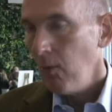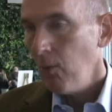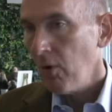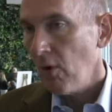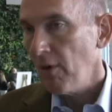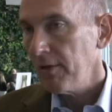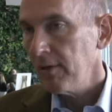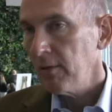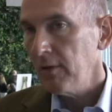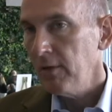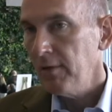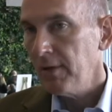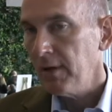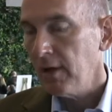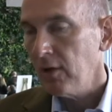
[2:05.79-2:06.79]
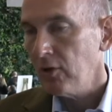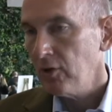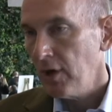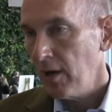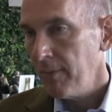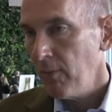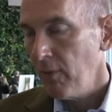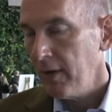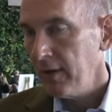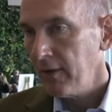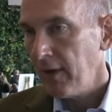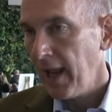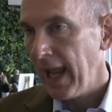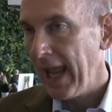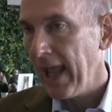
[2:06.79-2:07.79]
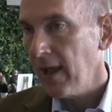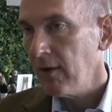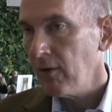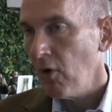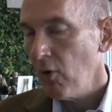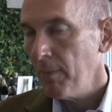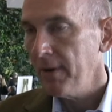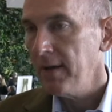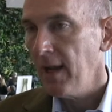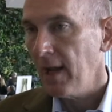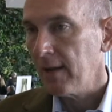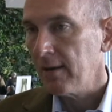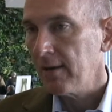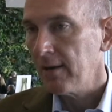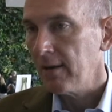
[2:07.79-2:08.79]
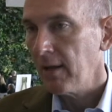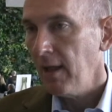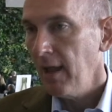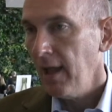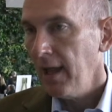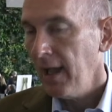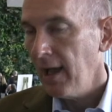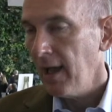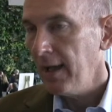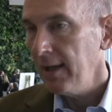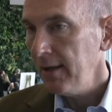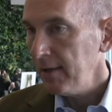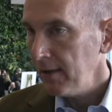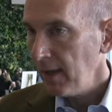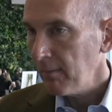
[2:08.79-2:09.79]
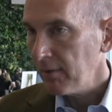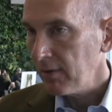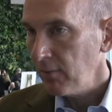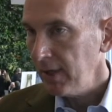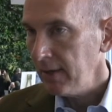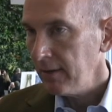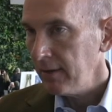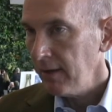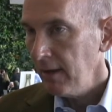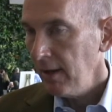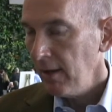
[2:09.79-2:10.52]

We're also using SharePoint and OpenText's ECM suite.